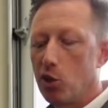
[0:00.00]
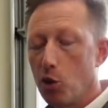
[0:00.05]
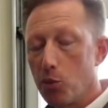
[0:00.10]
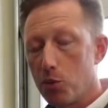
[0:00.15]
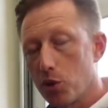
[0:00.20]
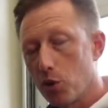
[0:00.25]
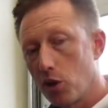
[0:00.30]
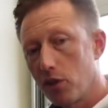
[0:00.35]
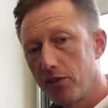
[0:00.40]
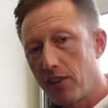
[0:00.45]
Group
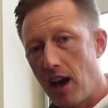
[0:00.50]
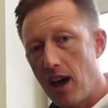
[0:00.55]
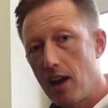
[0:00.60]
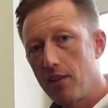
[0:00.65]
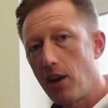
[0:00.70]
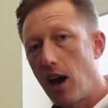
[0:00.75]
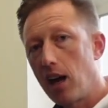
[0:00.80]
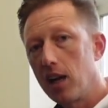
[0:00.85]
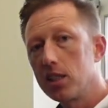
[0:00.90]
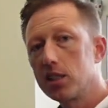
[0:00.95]

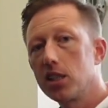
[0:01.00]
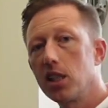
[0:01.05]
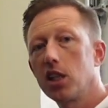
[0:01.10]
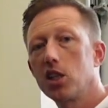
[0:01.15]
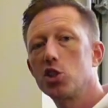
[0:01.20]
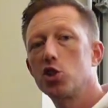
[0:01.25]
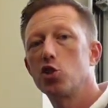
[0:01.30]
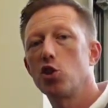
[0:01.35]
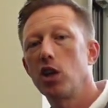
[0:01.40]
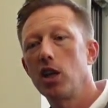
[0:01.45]
35 Odyssey
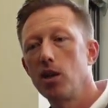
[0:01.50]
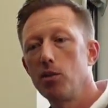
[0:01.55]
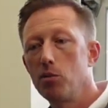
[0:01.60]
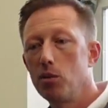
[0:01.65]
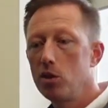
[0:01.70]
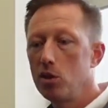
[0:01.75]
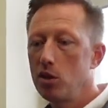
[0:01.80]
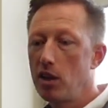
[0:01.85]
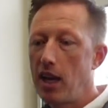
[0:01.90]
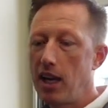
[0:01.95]

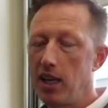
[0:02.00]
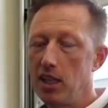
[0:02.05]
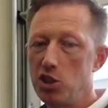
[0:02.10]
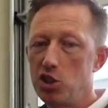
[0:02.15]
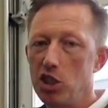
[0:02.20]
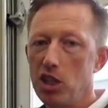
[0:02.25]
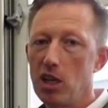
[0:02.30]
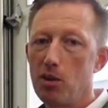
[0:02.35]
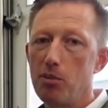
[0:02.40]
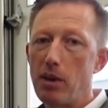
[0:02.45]
Extreme
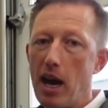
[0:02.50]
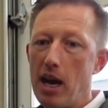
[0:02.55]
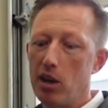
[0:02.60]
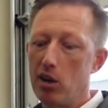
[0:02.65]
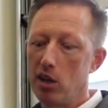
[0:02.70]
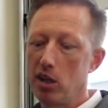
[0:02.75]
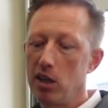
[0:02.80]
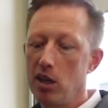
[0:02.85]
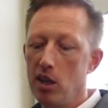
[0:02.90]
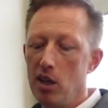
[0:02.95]
AGM
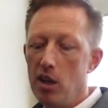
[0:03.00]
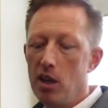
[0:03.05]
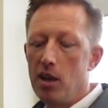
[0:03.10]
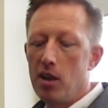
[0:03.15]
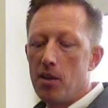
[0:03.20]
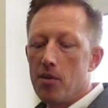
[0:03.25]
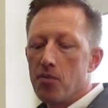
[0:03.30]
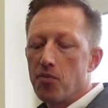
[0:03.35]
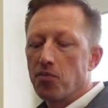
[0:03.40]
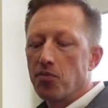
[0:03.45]
battery.
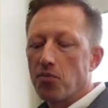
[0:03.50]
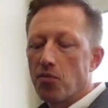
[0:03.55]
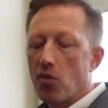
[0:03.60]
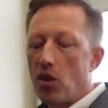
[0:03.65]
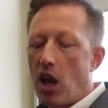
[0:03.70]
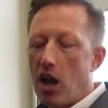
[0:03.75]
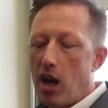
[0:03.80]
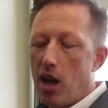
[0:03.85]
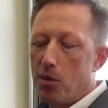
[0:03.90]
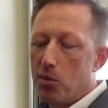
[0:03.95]

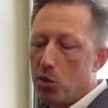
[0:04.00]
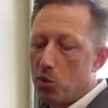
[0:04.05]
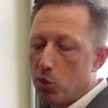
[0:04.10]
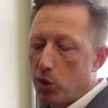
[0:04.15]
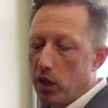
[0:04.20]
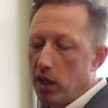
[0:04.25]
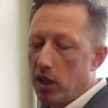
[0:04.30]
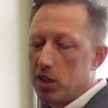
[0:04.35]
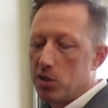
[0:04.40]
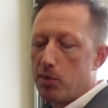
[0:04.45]

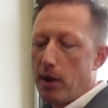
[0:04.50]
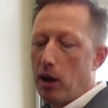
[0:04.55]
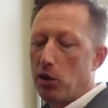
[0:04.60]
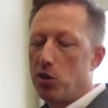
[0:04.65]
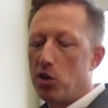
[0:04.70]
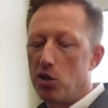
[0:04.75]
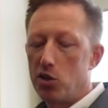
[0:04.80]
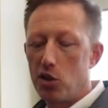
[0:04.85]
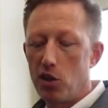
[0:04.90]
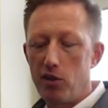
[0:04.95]
It is
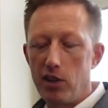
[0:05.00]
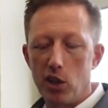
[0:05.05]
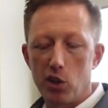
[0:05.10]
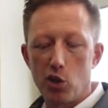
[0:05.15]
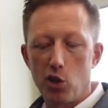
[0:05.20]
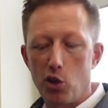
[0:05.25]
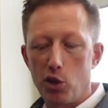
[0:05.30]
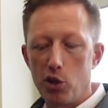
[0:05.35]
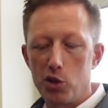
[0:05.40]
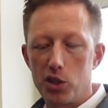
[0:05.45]
mounted to the
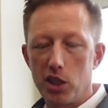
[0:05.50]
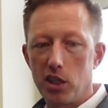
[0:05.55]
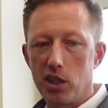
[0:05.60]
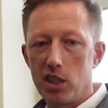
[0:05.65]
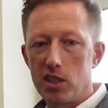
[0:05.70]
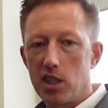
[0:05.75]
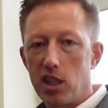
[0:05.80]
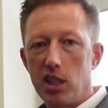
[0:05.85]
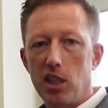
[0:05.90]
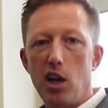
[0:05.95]
vehicle using
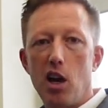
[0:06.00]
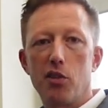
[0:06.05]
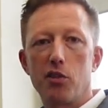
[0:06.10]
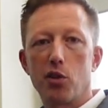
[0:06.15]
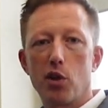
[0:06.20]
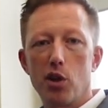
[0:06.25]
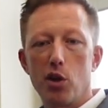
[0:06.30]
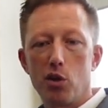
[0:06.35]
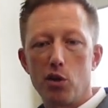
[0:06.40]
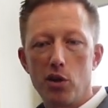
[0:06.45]
the SLE
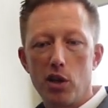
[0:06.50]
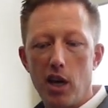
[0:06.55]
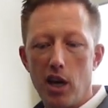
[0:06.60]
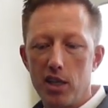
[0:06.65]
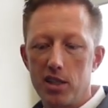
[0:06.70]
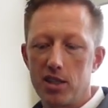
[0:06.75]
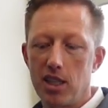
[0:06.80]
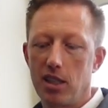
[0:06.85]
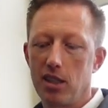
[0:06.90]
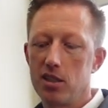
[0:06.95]
off-road
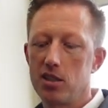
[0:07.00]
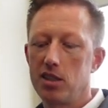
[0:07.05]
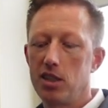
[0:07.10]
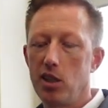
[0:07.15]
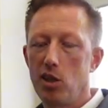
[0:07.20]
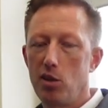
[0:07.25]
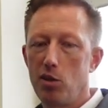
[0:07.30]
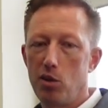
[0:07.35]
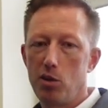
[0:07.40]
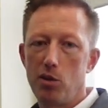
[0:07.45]
stainless
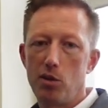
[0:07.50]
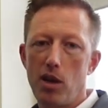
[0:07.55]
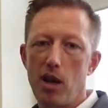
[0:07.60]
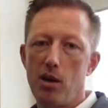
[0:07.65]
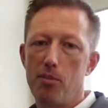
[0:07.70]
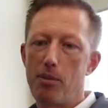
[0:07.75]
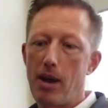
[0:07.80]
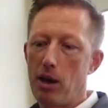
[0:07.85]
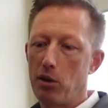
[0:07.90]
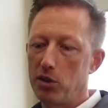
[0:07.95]
steel
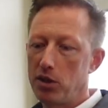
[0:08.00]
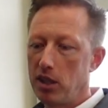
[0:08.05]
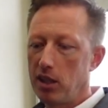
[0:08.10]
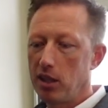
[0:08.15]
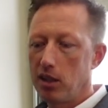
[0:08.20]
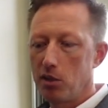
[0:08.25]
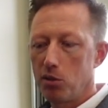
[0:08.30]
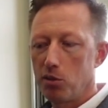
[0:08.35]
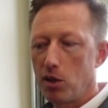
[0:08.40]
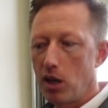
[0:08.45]

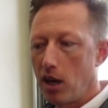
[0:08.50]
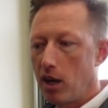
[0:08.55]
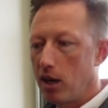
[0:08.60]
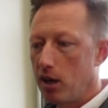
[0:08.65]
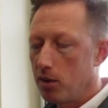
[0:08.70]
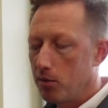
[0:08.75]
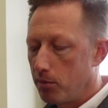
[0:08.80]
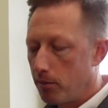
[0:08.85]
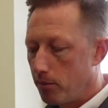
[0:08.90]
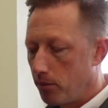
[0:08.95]
mounting
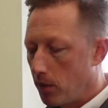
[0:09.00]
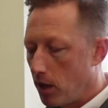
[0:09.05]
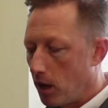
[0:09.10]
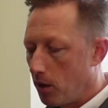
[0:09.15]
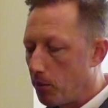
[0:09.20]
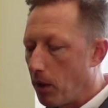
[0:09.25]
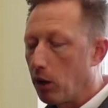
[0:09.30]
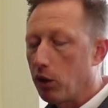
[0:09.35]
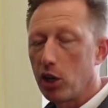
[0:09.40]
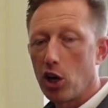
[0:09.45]

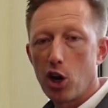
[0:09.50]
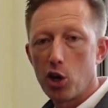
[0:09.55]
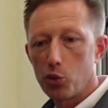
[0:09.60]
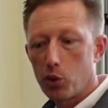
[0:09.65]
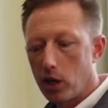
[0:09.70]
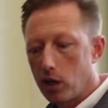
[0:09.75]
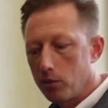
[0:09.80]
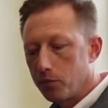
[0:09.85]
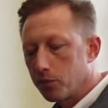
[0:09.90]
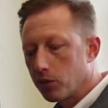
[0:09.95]

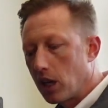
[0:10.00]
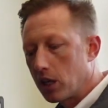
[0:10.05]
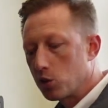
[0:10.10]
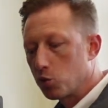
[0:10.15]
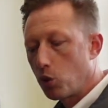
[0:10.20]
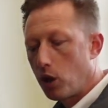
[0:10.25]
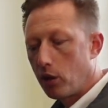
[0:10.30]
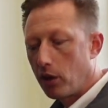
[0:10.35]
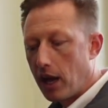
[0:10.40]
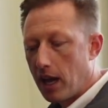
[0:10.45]
hardware, as
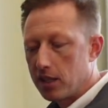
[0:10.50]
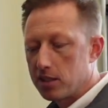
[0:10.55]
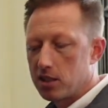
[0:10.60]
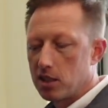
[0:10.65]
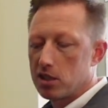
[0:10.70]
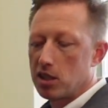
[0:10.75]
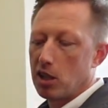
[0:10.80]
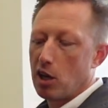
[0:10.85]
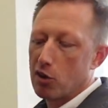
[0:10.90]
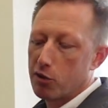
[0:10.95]
well as the
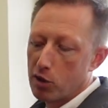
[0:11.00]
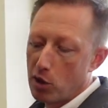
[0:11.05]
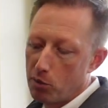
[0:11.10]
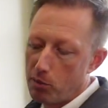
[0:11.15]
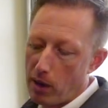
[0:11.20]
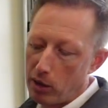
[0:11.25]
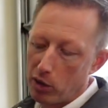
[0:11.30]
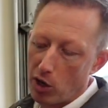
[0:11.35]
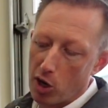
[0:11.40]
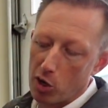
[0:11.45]
SLE off-road
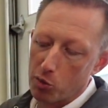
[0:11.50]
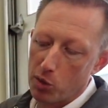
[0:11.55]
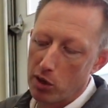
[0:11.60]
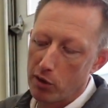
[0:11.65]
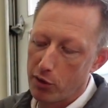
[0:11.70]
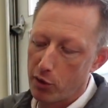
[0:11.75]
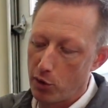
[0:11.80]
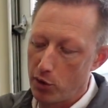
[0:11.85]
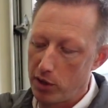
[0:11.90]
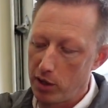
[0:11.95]
mounting hardware
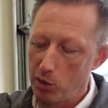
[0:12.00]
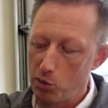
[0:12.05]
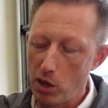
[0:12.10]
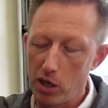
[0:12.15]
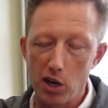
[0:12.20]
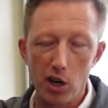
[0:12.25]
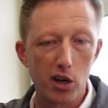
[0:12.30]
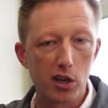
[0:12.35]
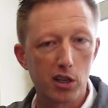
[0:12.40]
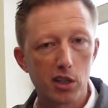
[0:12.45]
for the
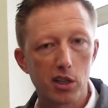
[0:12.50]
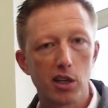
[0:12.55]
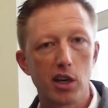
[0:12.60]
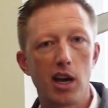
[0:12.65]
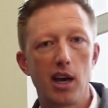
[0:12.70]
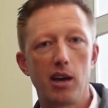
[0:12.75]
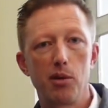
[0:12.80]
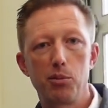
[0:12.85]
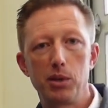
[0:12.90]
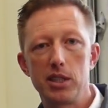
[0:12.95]
Red Arc
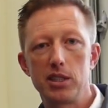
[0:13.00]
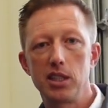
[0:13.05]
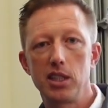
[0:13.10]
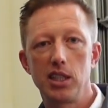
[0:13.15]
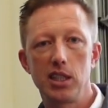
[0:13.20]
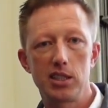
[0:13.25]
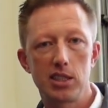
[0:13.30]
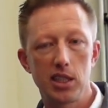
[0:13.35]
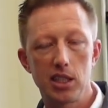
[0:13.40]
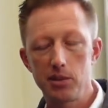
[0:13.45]

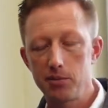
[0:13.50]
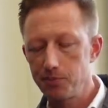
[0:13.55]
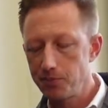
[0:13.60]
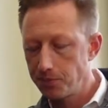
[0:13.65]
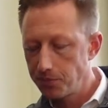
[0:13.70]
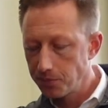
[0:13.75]
BCDC